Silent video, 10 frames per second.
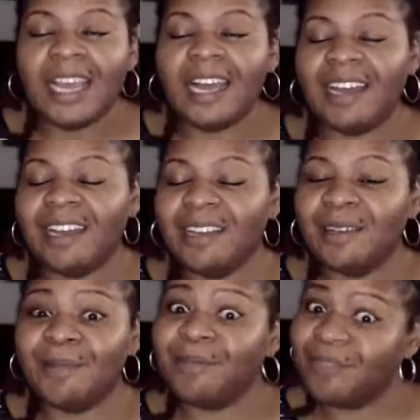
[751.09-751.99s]

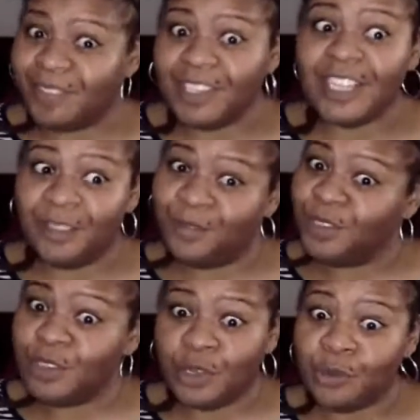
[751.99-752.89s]
If
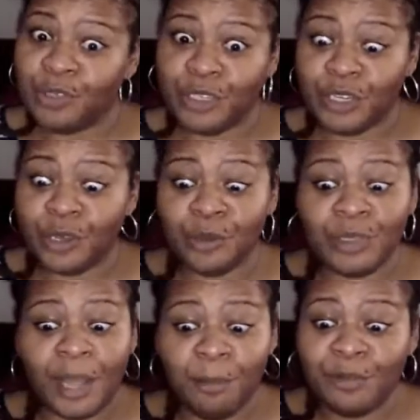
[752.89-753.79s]
you know,
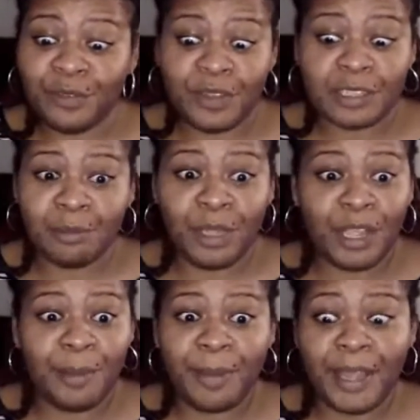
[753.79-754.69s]
that movie fucked me
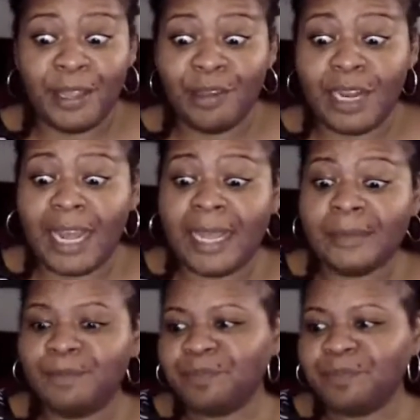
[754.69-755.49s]
up. I ain't gonna lie.